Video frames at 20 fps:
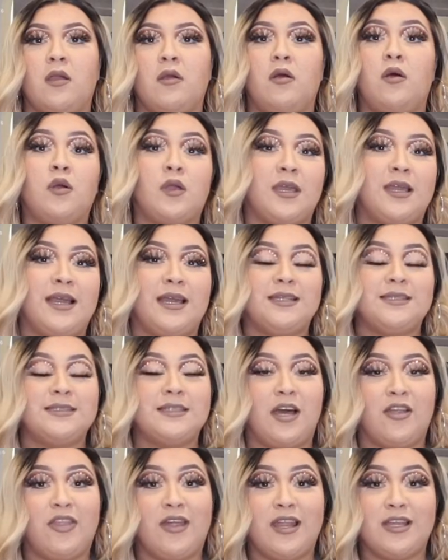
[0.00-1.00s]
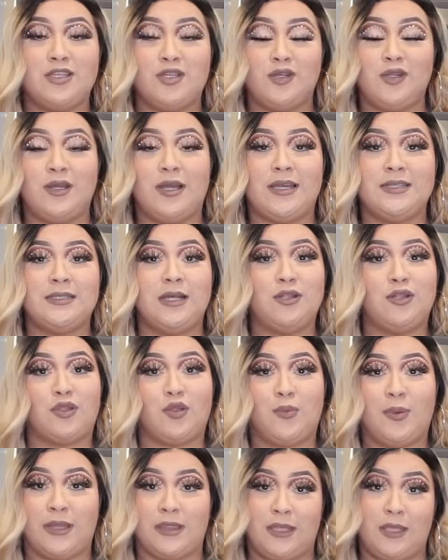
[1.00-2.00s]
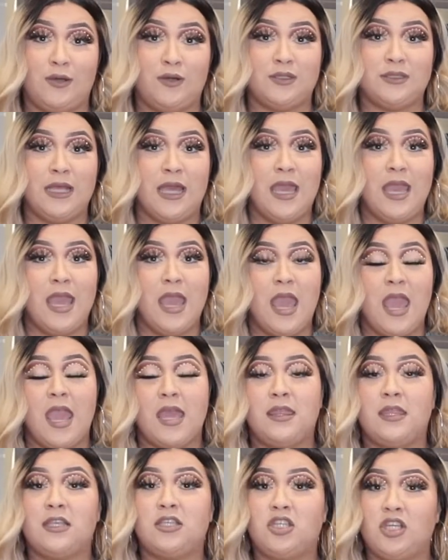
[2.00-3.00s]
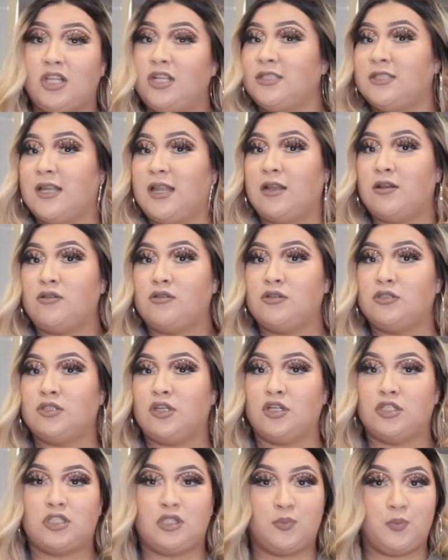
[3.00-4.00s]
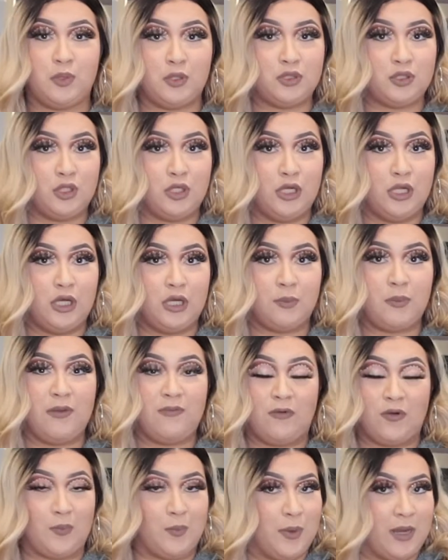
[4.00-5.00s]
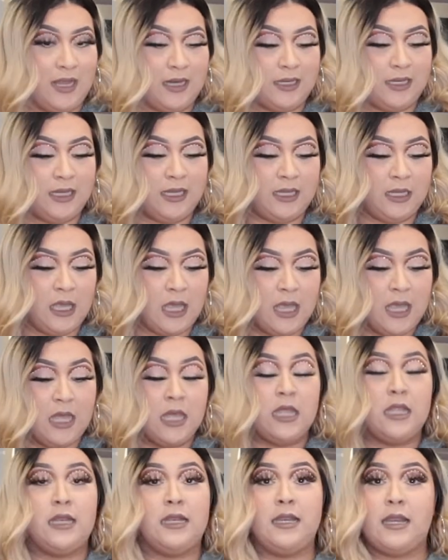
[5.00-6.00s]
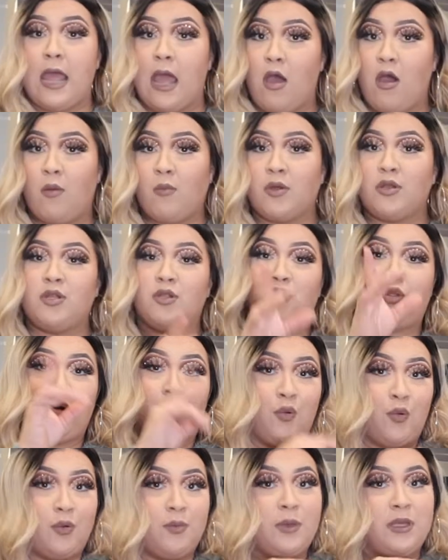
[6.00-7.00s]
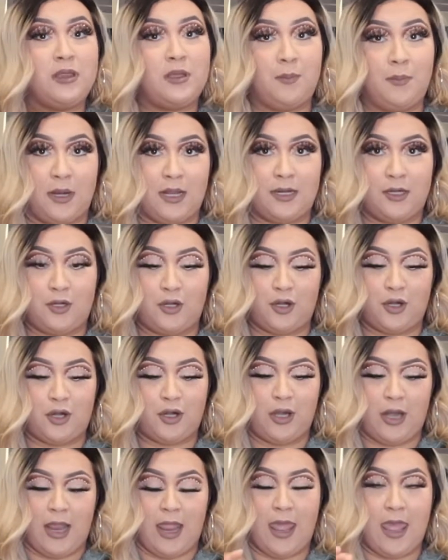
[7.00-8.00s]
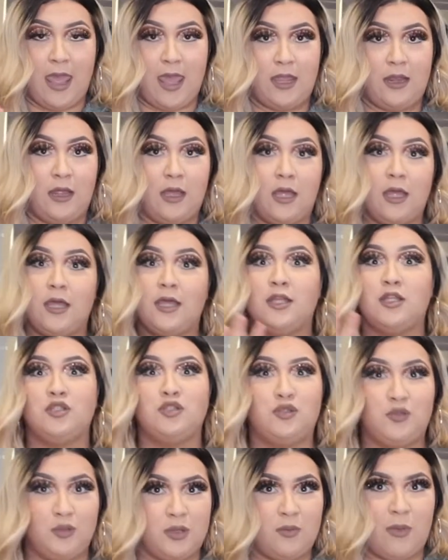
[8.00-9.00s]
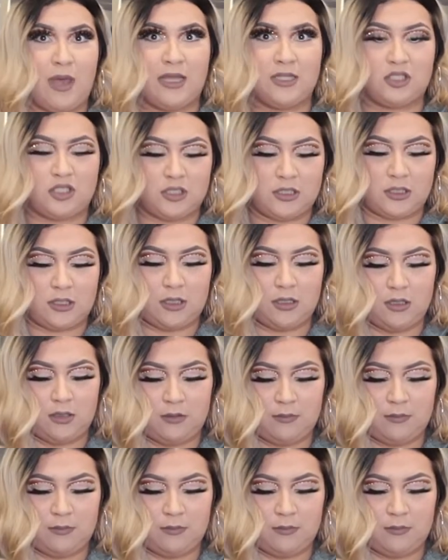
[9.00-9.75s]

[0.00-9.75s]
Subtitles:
Okay guys, now that I showed you guys how the tomatillos and the chiles serranos are supposed to look before blending, now I'm gonna throw them in the blender and do the magic.